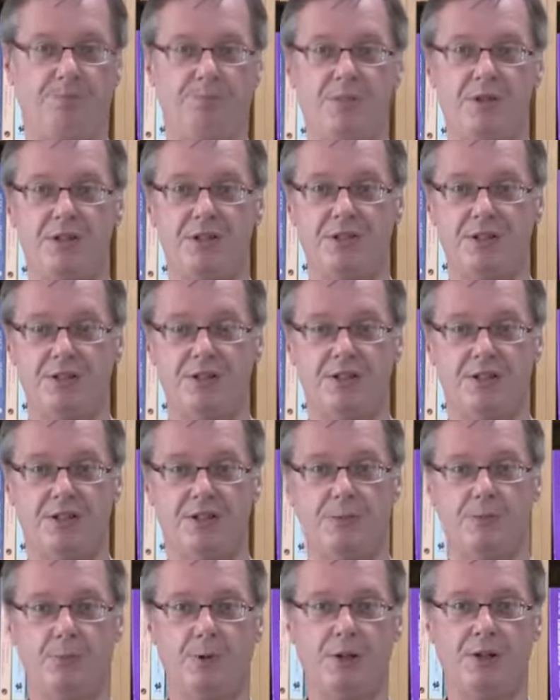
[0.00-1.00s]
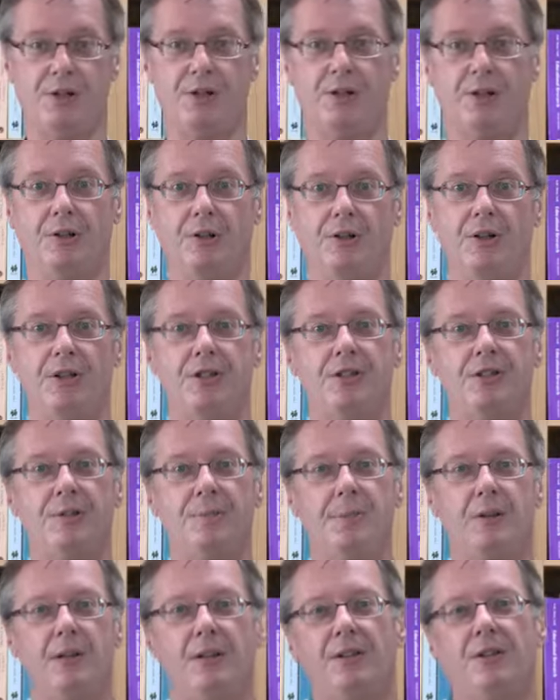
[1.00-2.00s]
Is it a sense of pressure? Is it
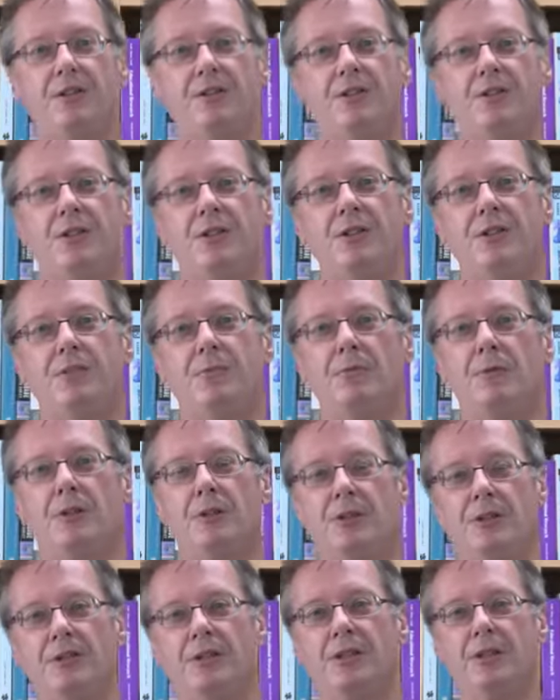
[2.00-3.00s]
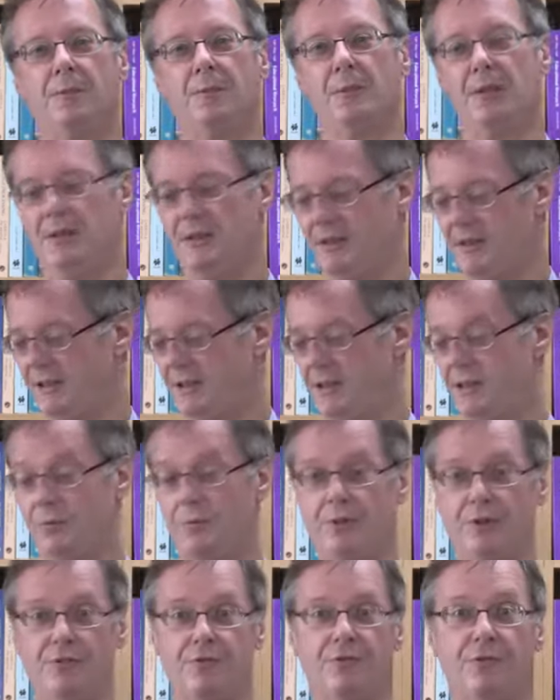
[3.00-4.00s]
because you don't want to look dumb? You don't
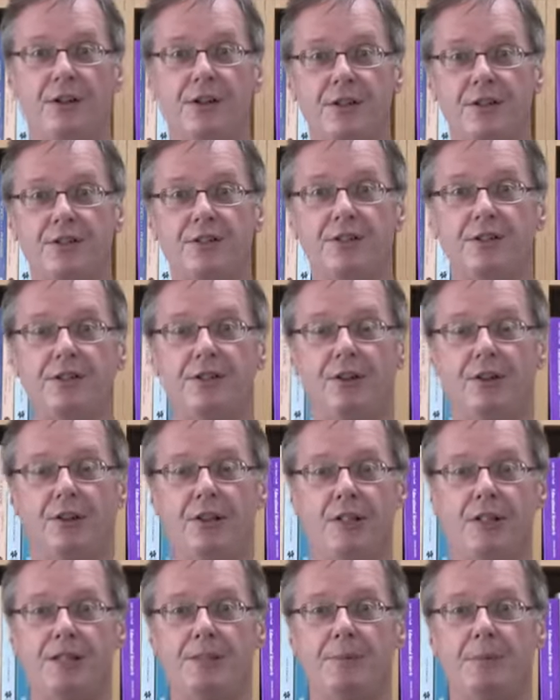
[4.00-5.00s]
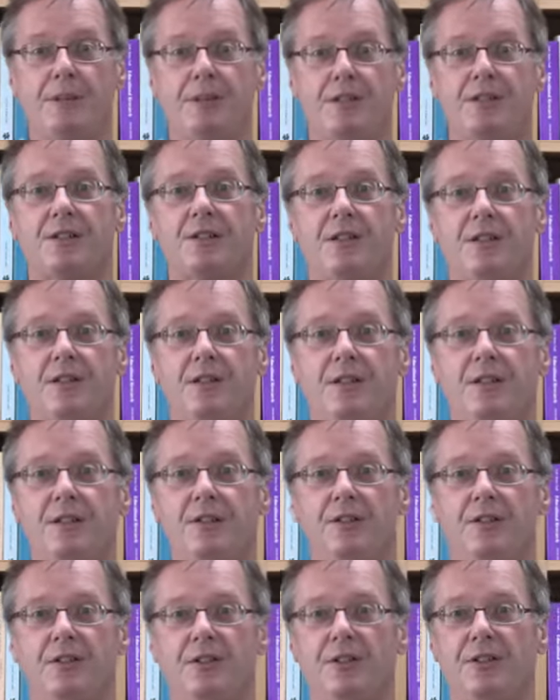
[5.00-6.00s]
want your friends, your classmates to think
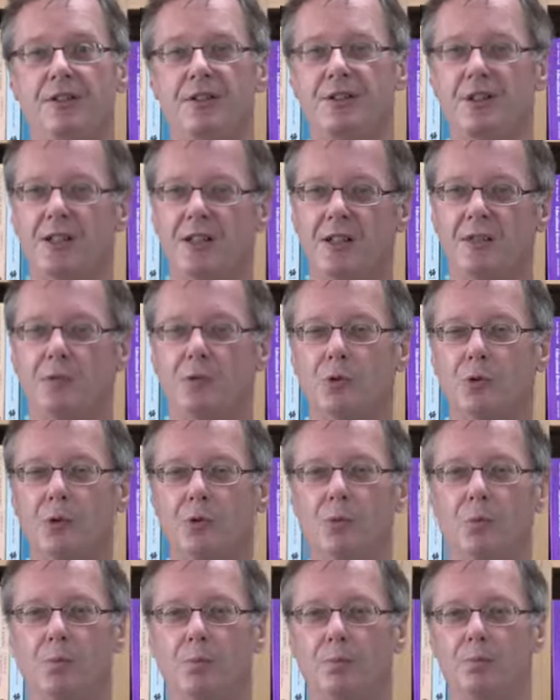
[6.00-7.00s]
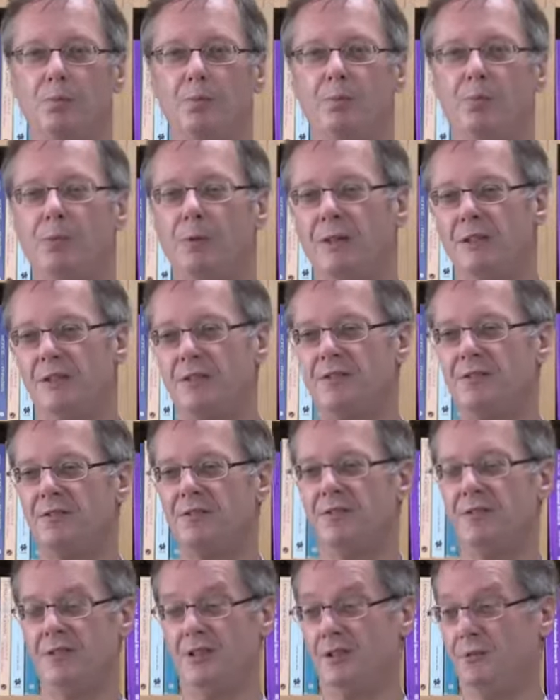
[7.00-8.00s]
you're dumb or a weak student.